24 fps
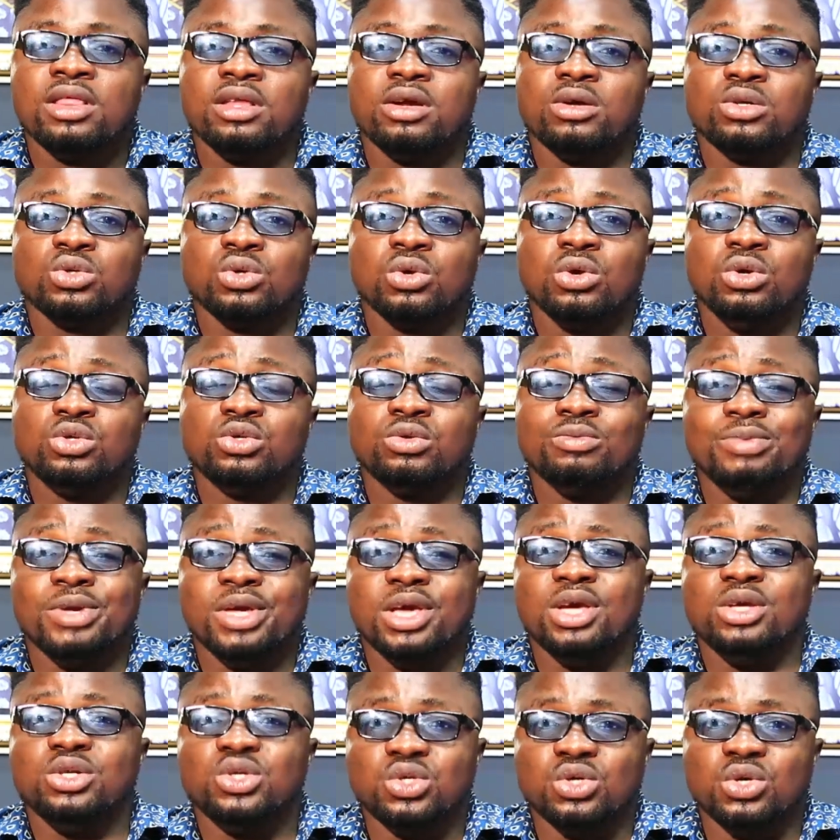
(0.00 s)
there's going to be
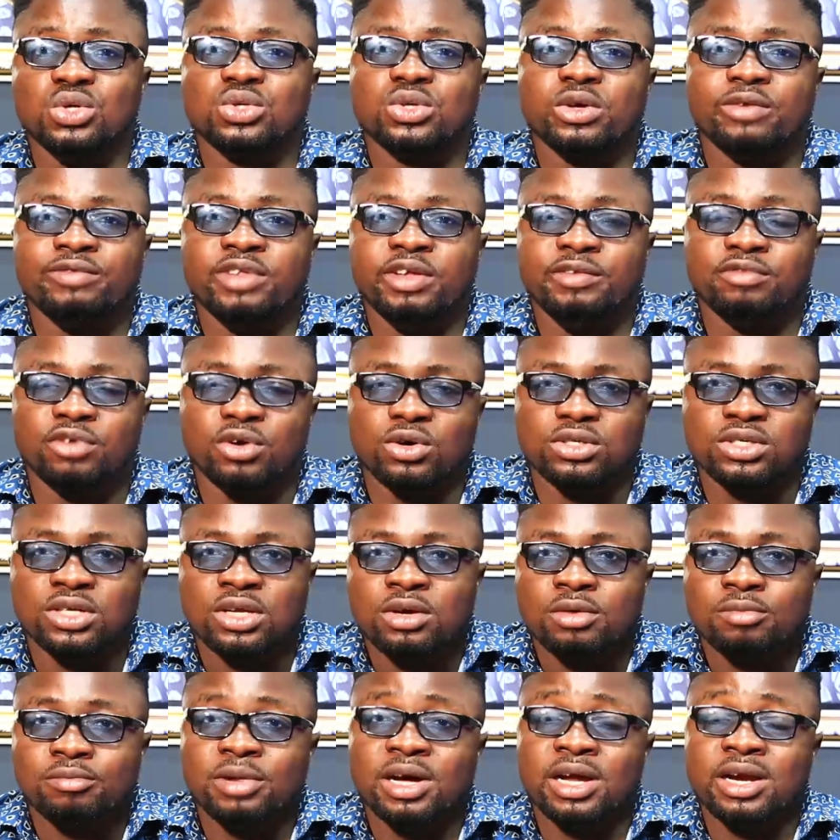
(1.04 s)
issues of divorce.
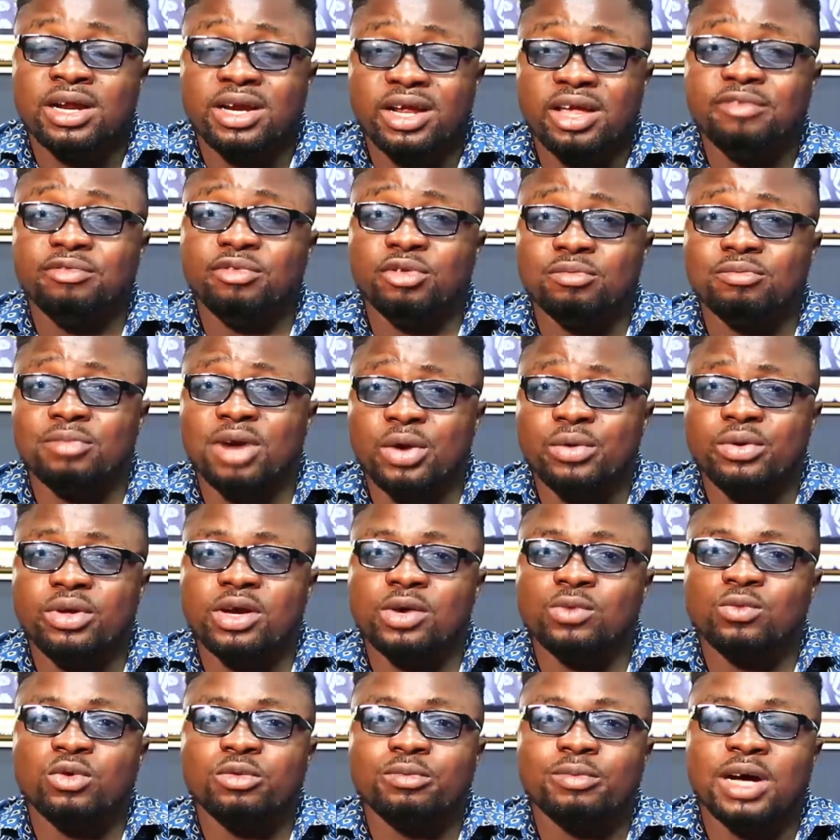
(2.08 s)
But if you marry a
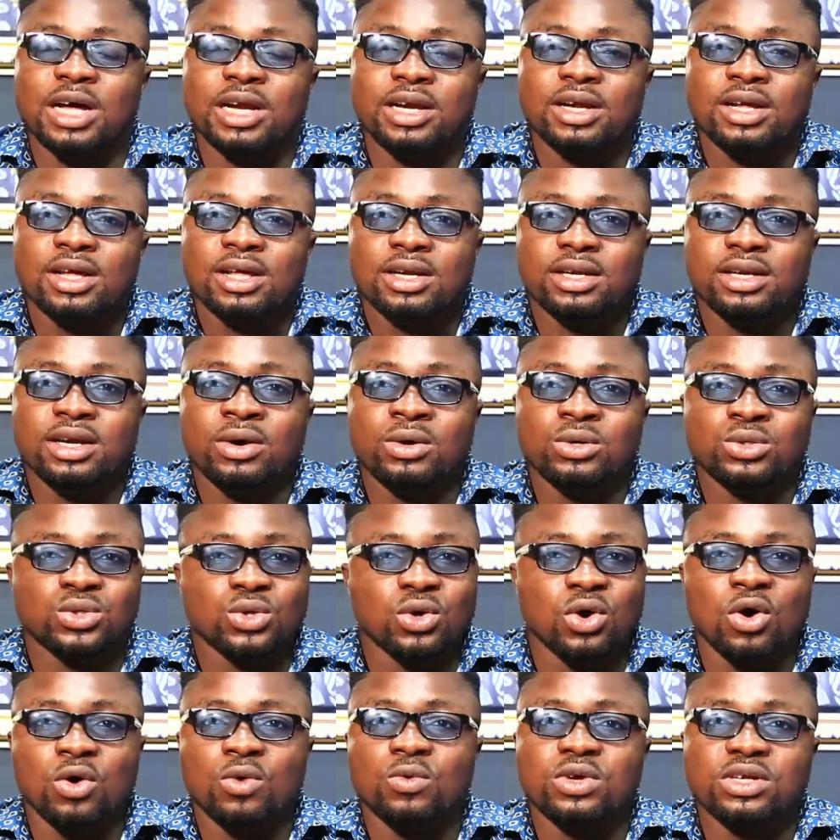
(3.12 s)
woman, there's
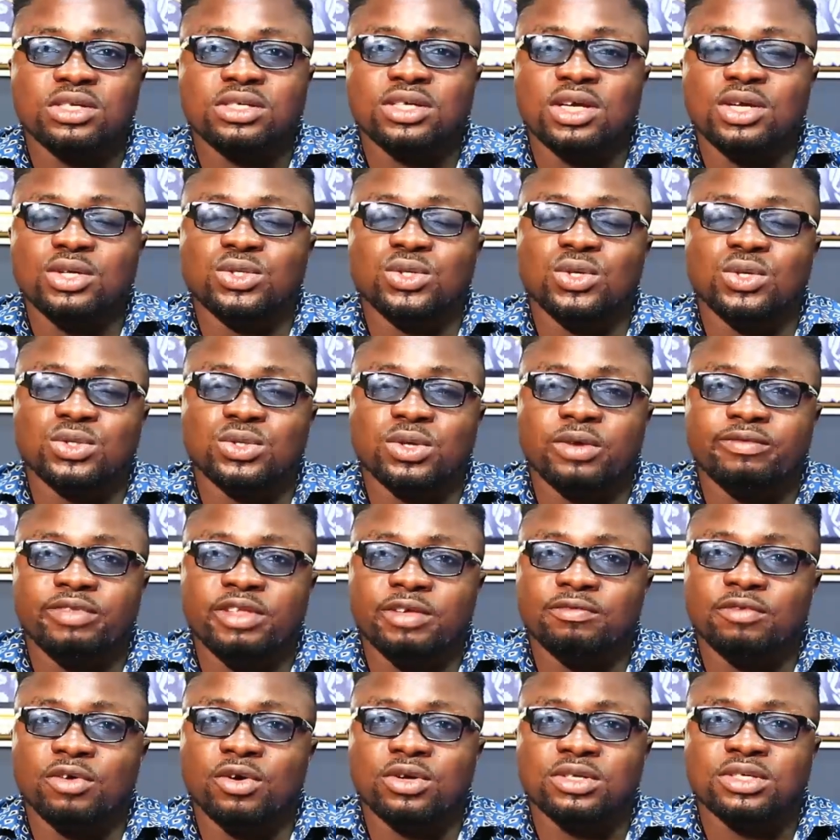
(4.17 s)
always issues of
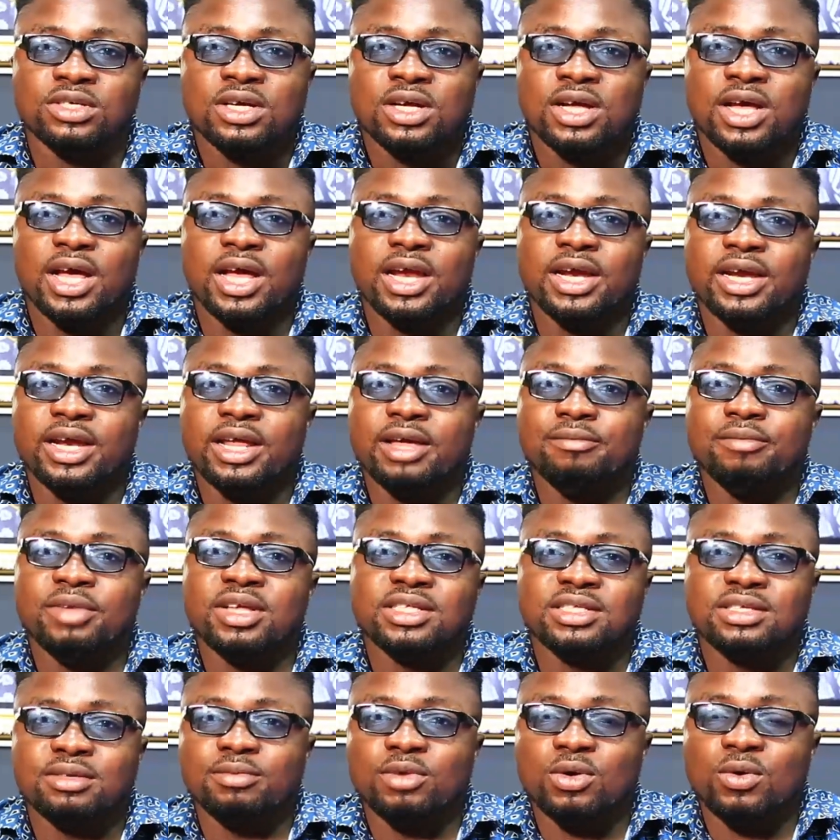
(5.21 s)
divorce and name
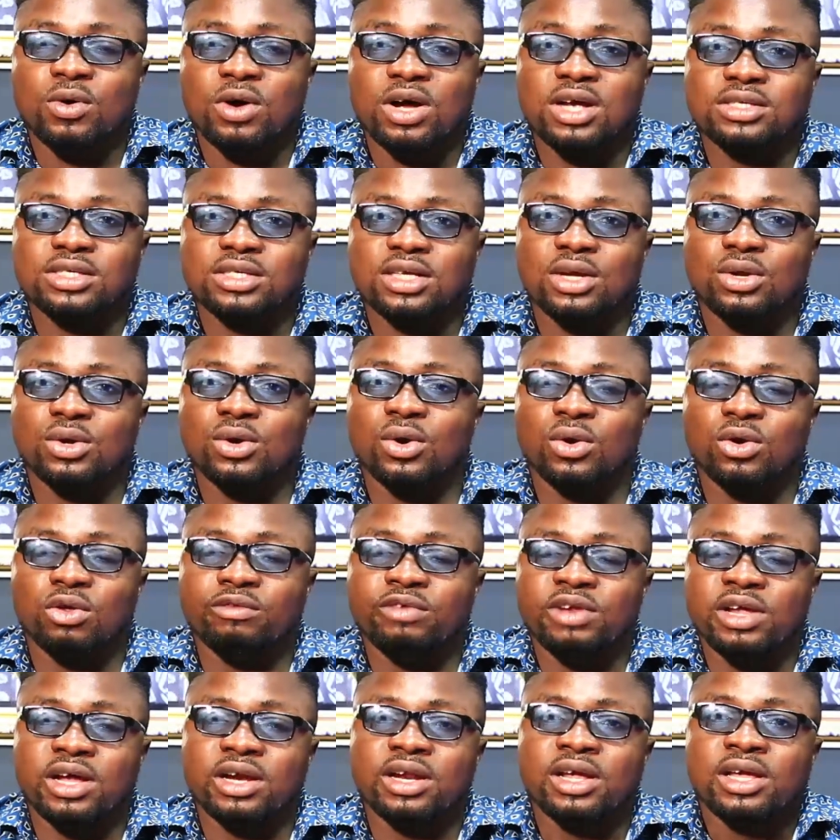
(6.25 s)
and all
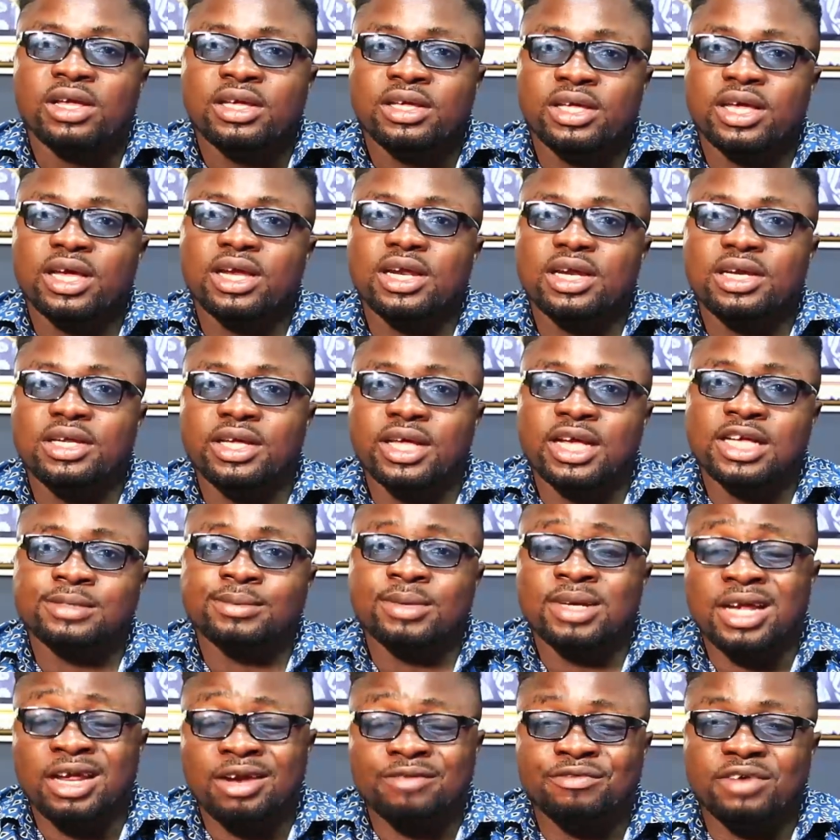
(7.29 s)
of that. Kennedy has
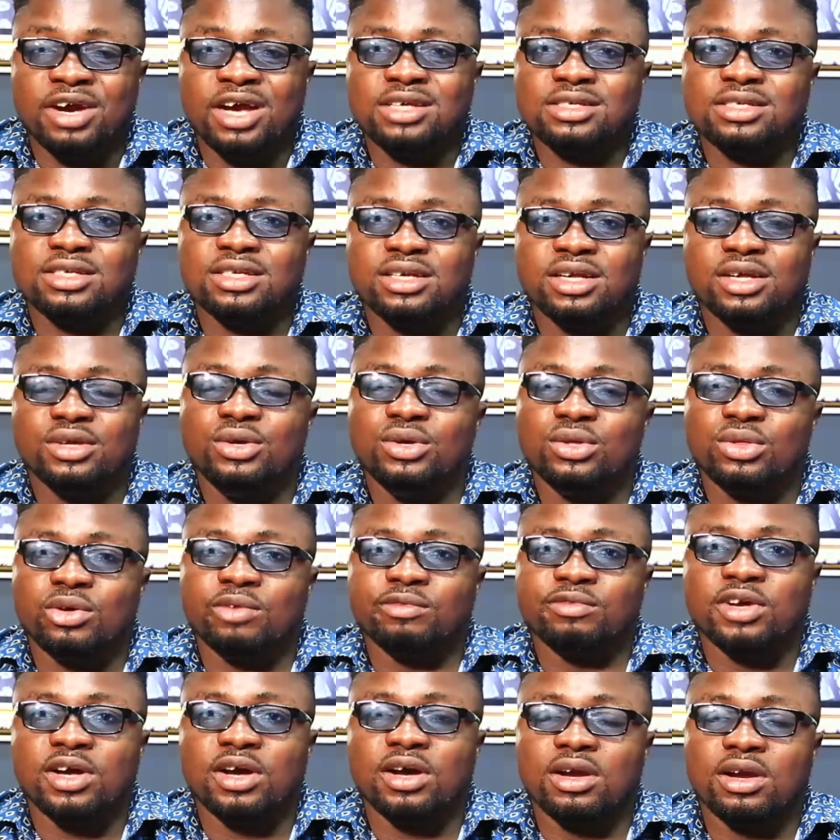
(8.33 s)
been advising the youth
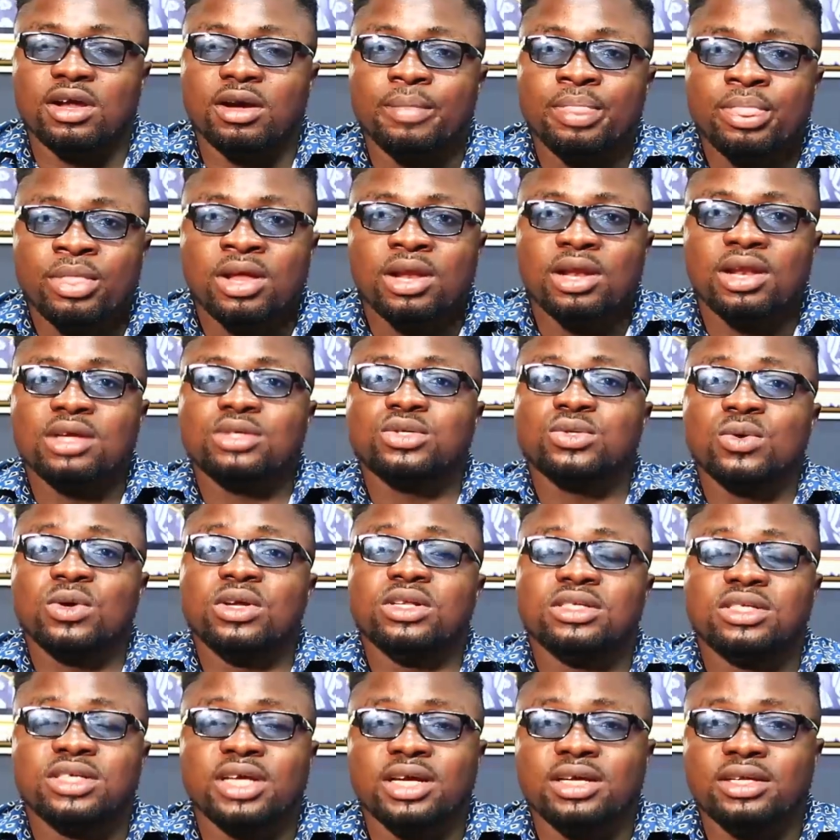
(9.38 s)
of Ghana. Let's go
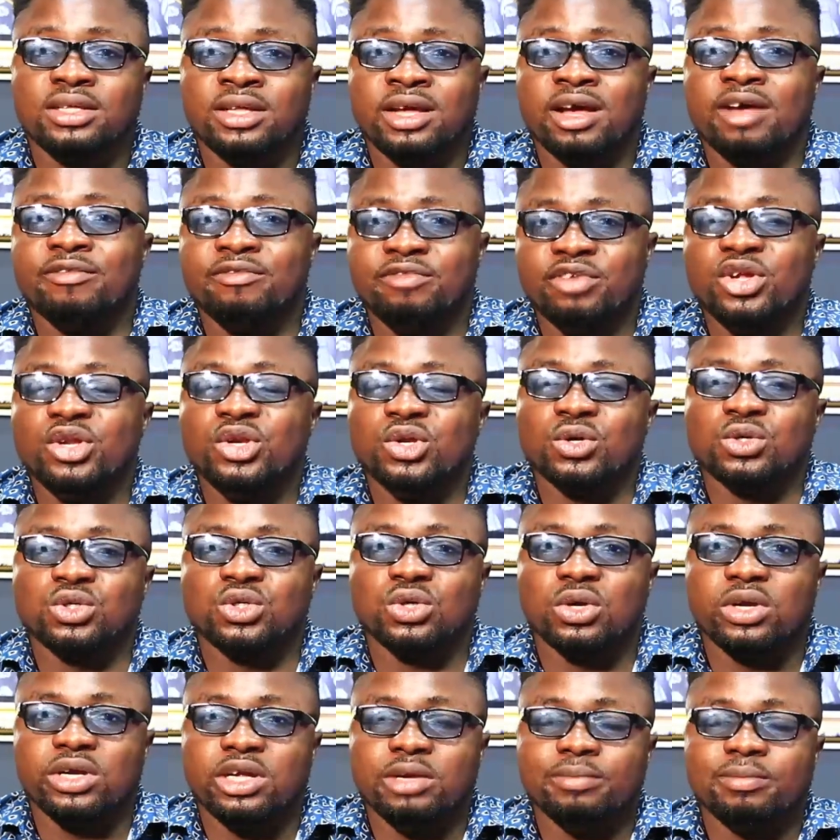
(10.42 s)
and take that video
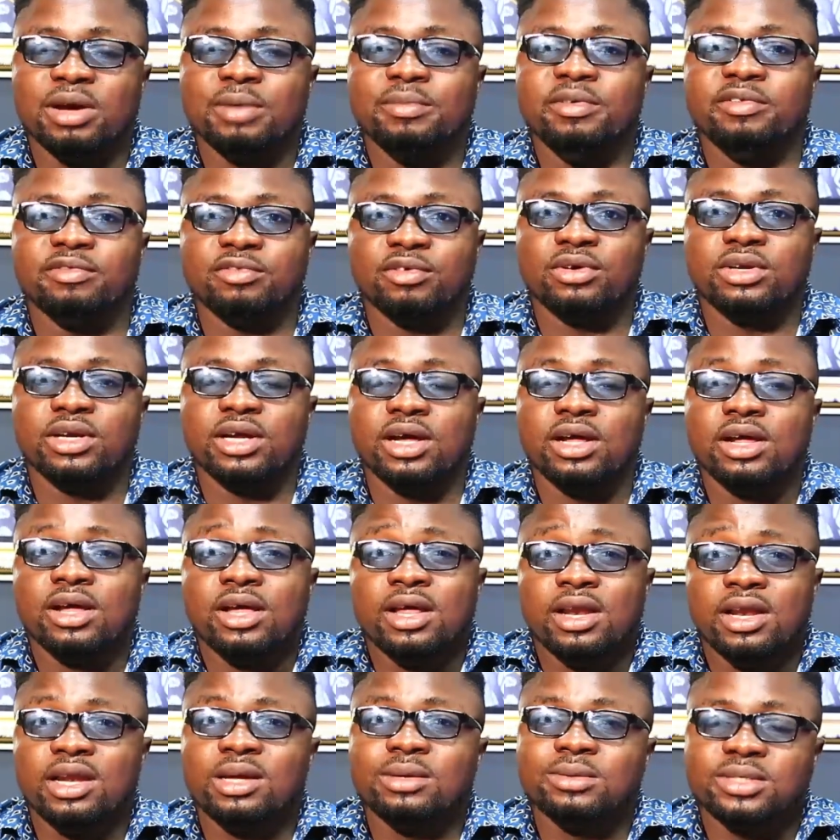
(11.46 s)
shortly. But before that,
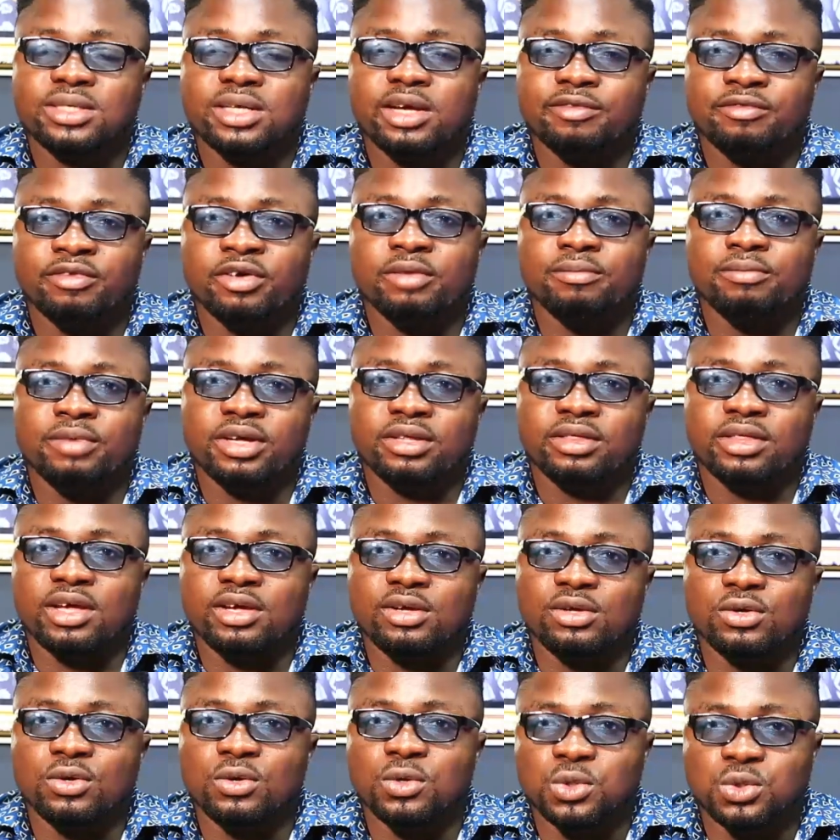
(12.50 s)
let me say a very big
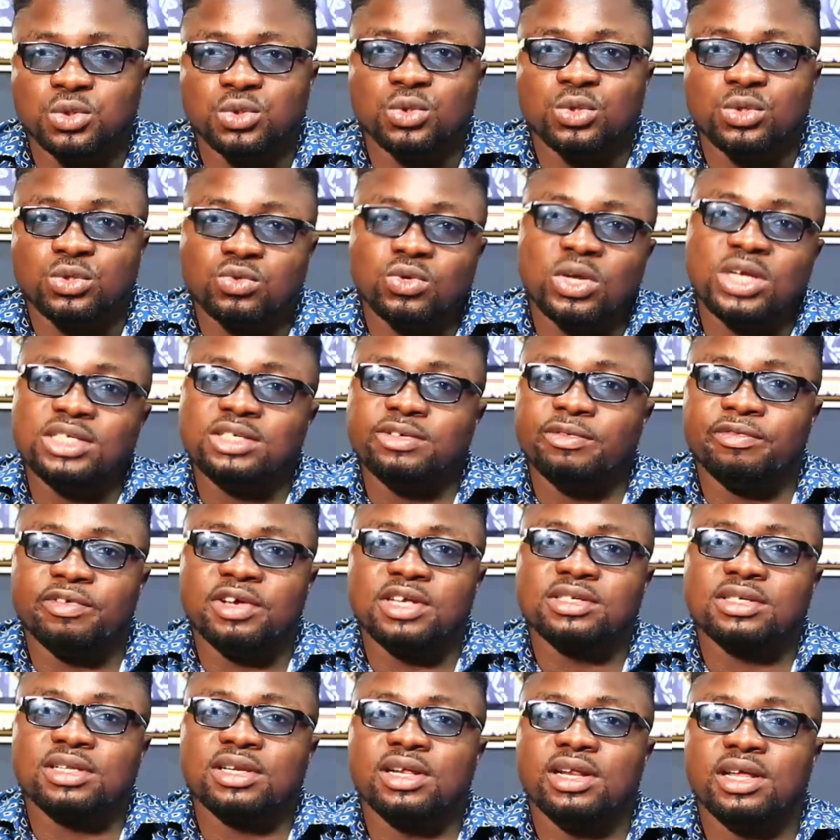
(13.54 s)
thank you to
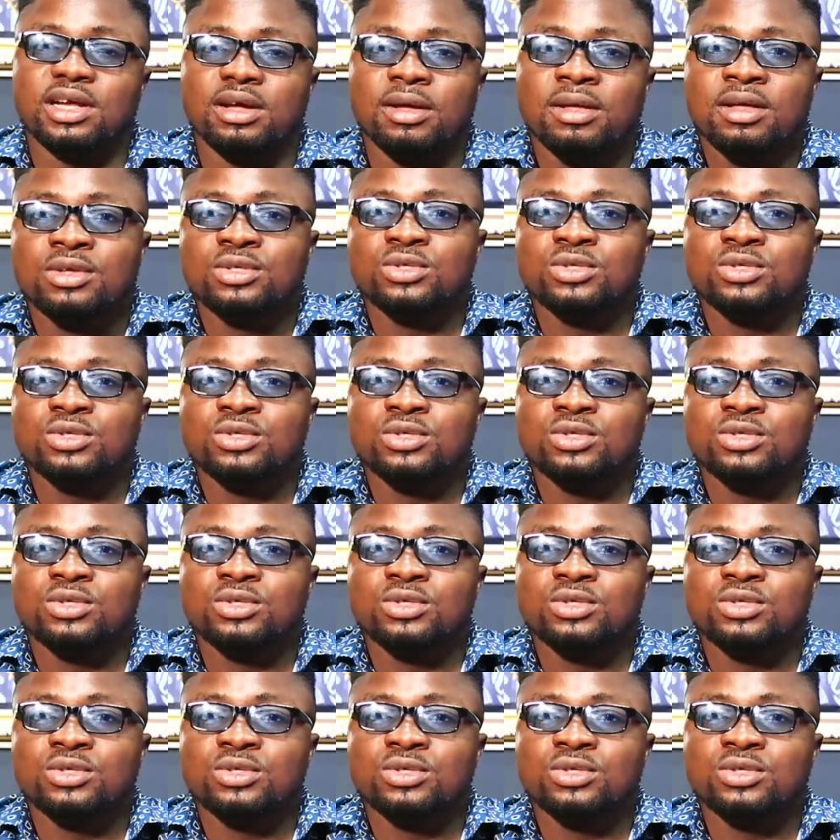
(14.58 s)
21st Clinic.